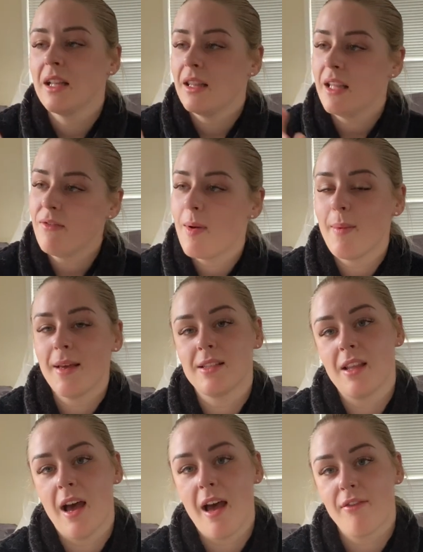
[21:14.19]
live my best
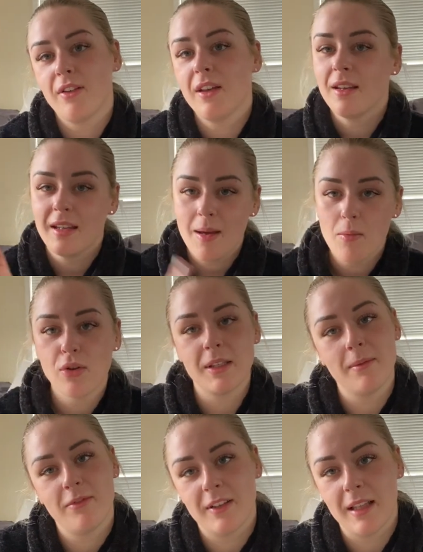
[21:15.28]
life, get more
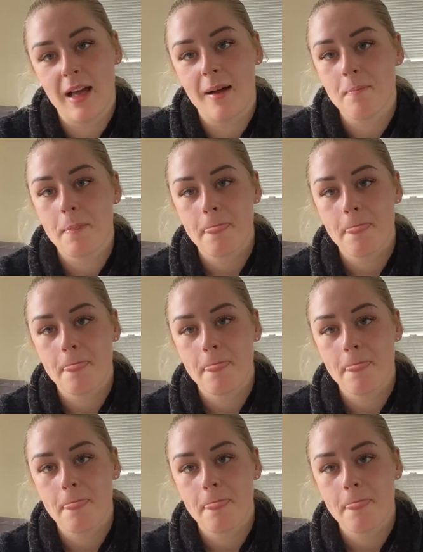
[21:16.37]
lip filler,